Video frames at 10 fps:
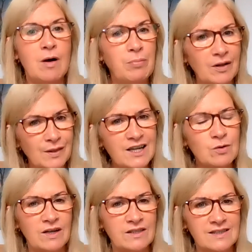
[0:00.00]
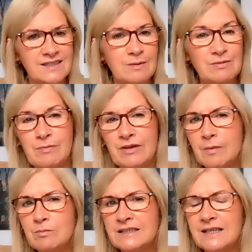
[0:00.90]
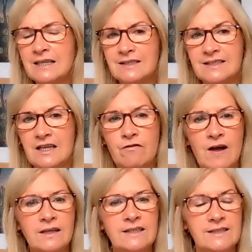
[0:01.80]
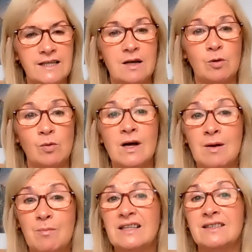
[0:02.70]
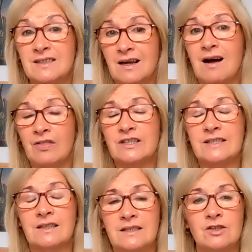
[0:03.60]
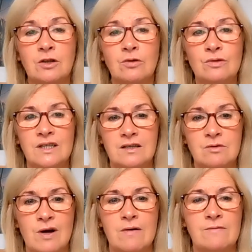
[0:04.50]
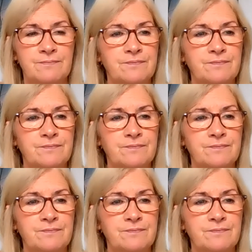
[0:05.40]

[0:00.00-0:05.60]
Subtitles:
But likewise, at the same time, the numbers tend to stay fairly stable because other studies are closing as well.